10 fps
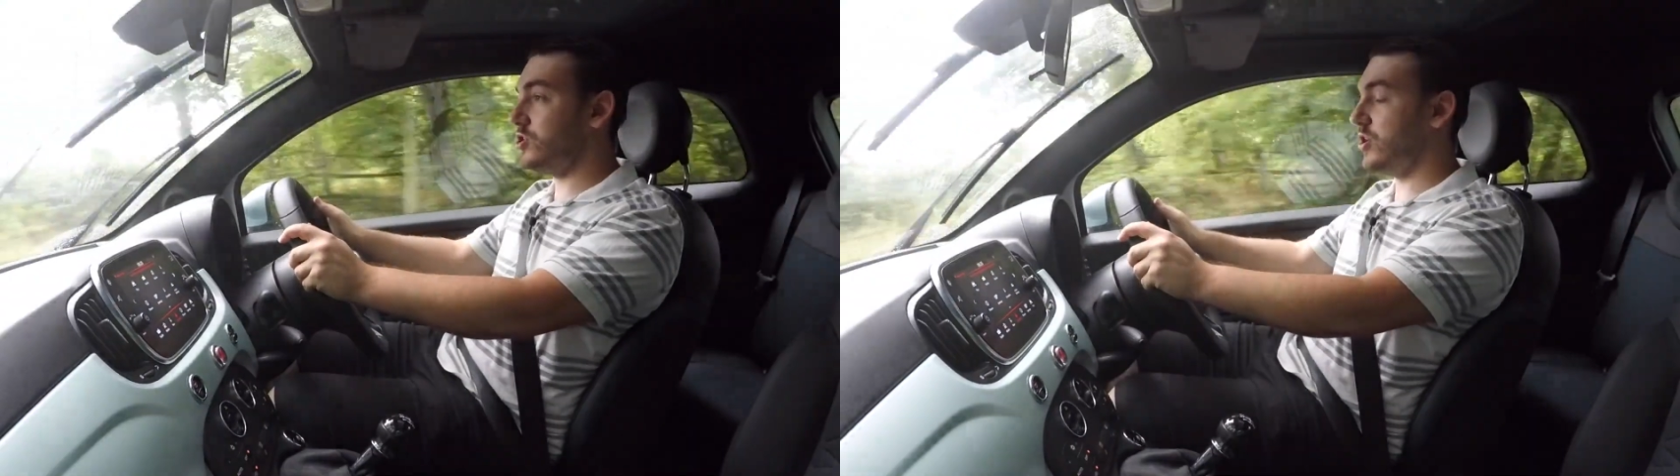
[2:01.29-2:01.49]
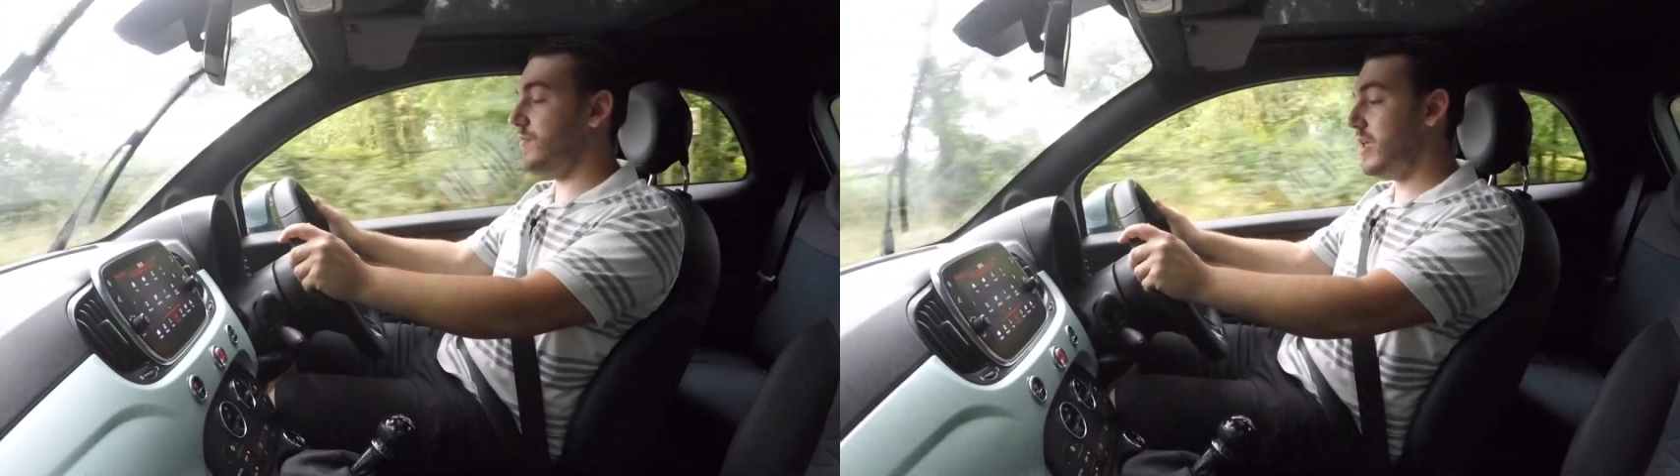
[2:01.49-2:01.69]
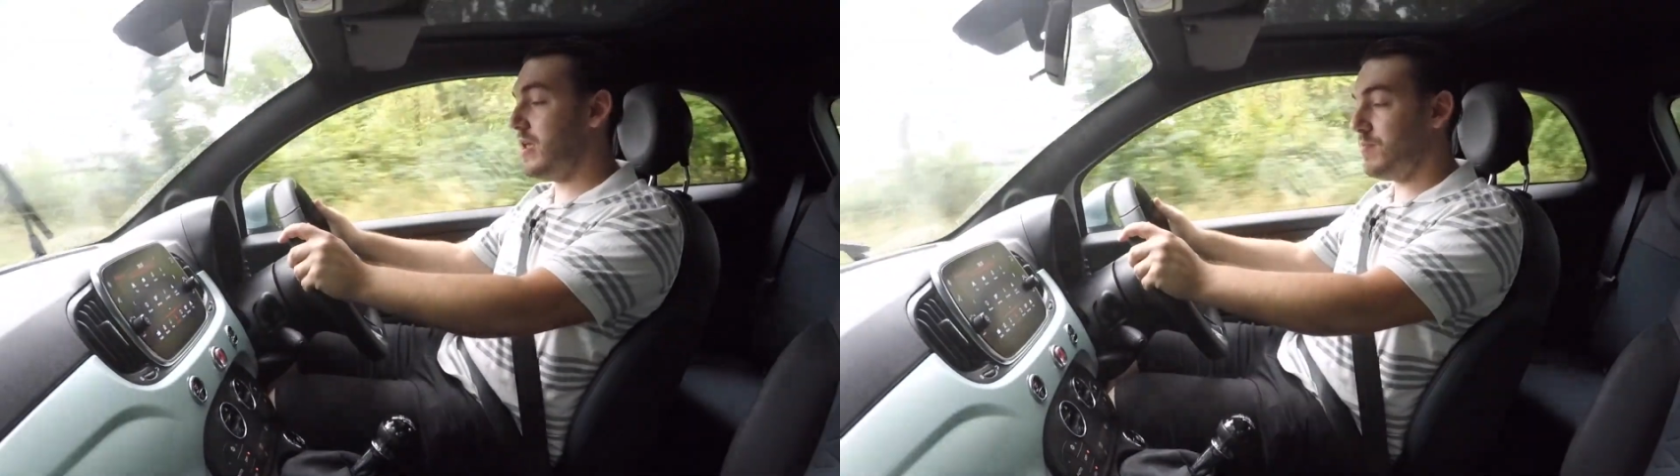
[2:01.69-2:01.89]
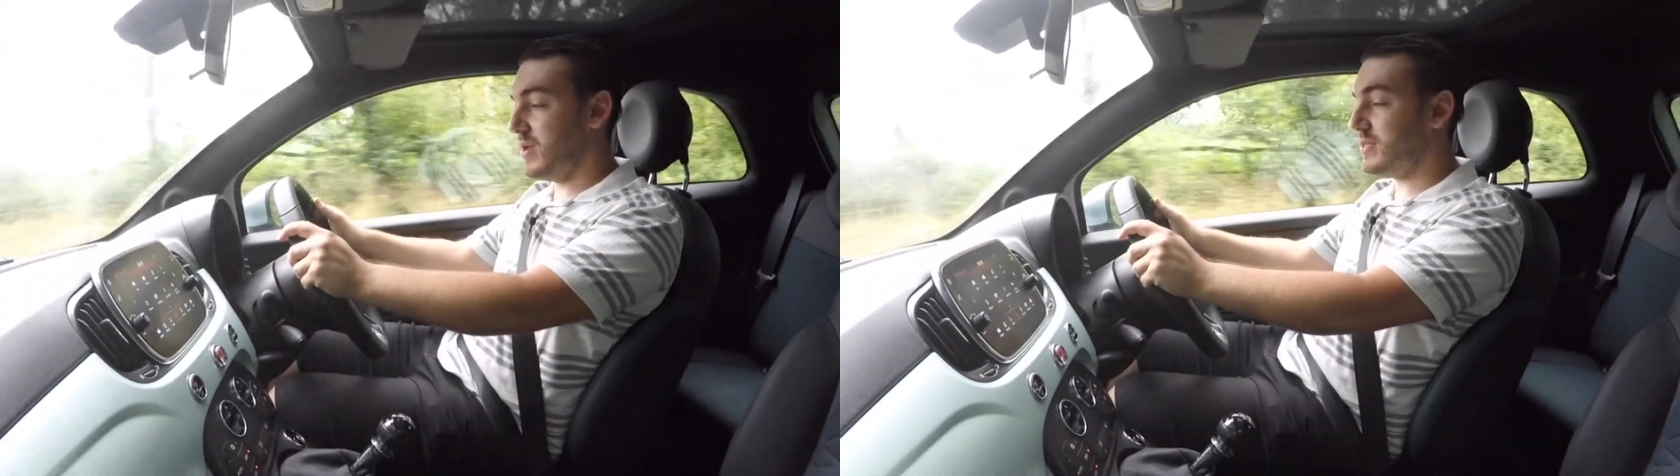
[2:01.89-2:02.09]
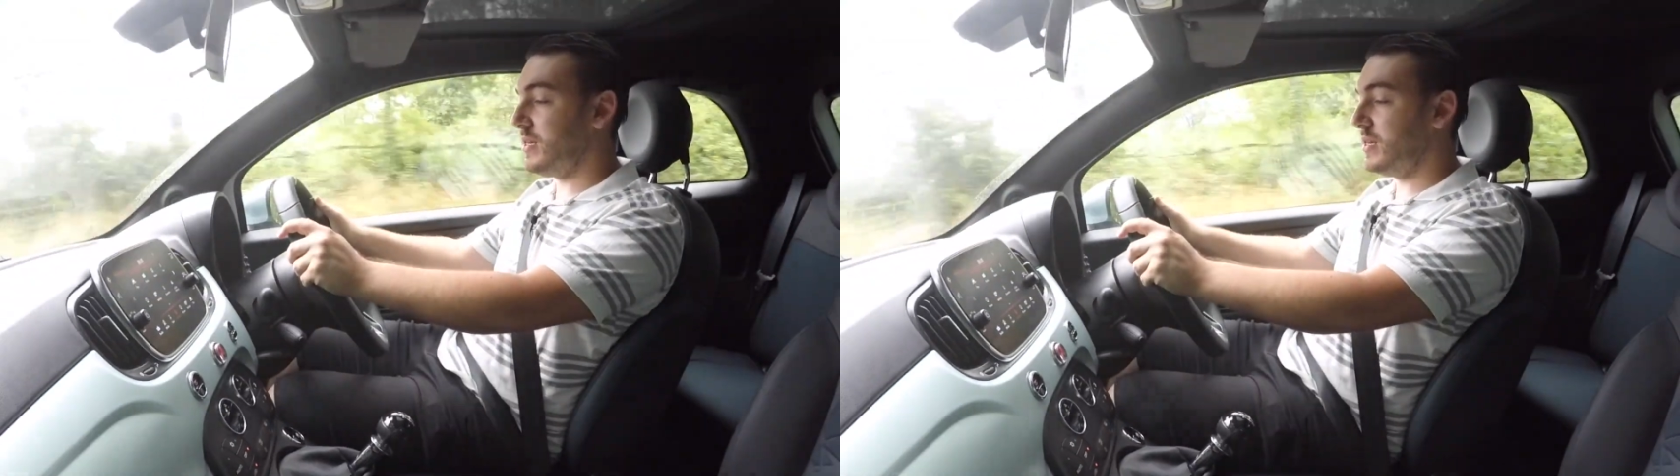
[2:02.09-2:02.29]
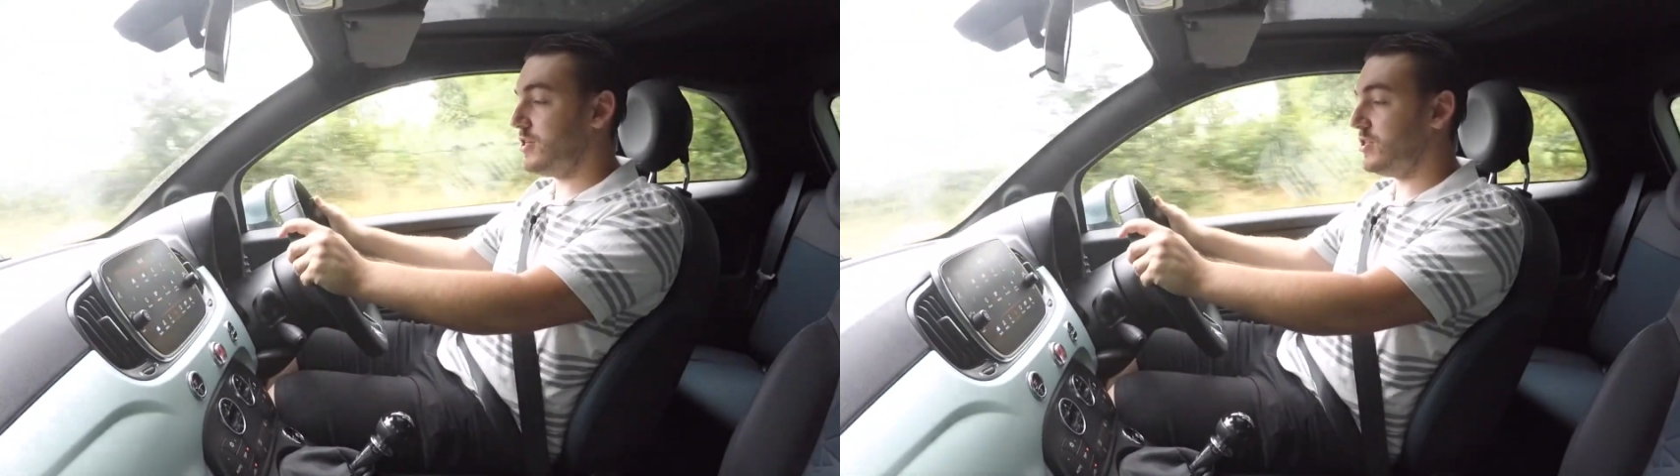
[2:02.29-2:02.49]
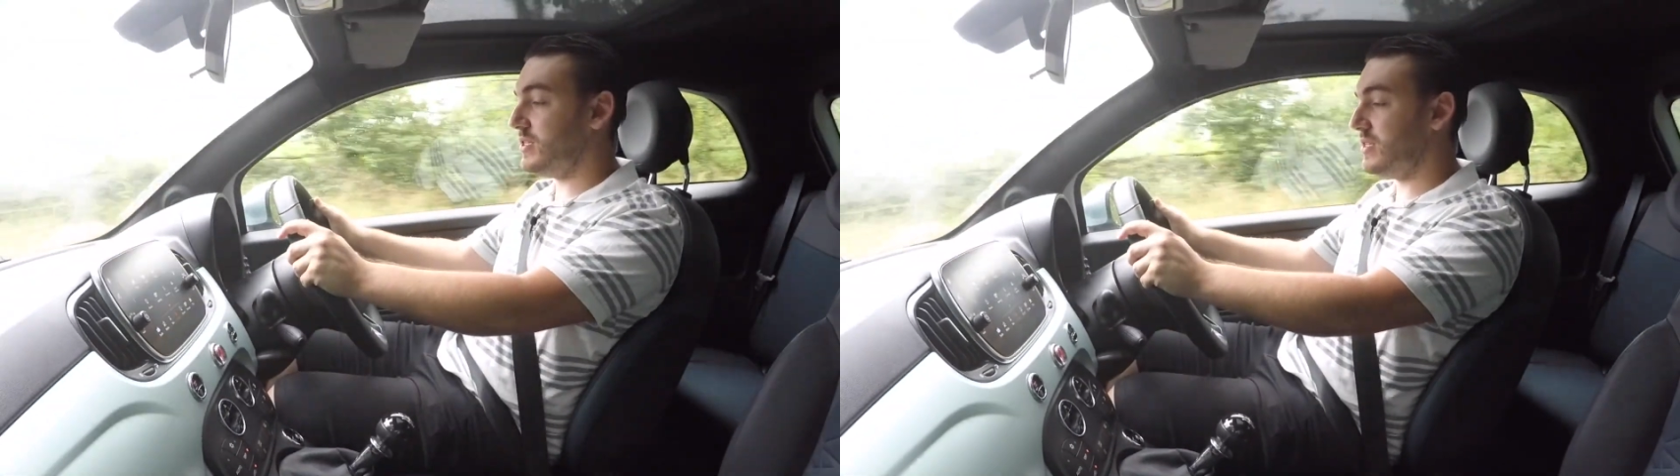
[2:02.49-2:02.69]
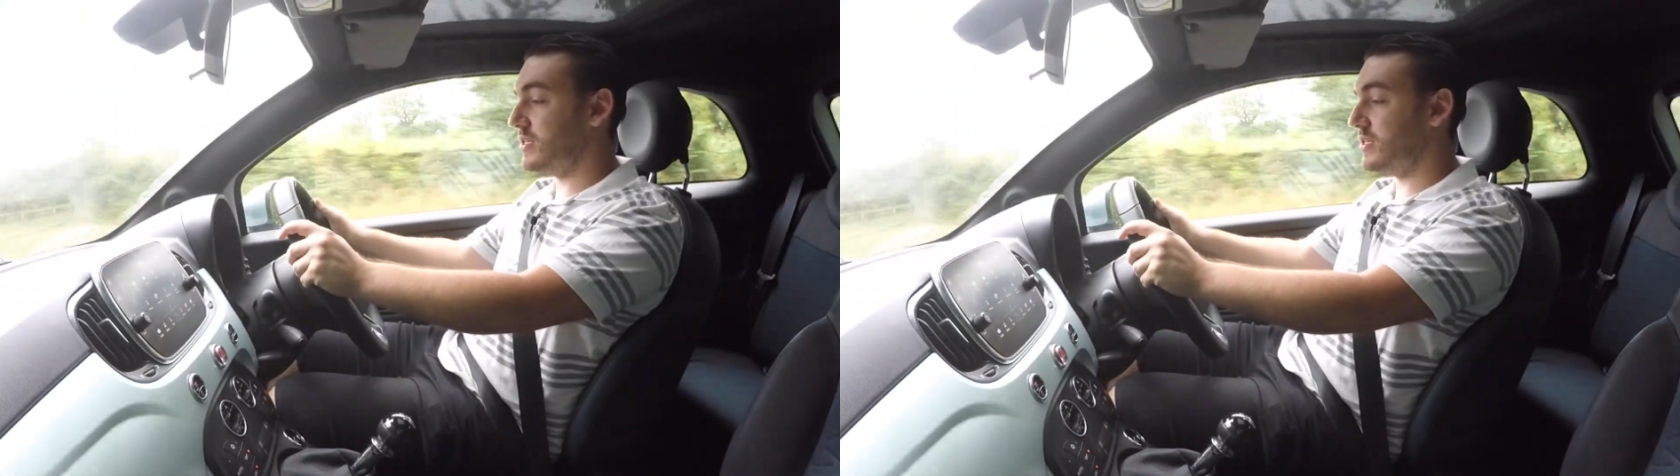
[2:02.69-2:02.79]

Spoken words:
driving it in mixed conditions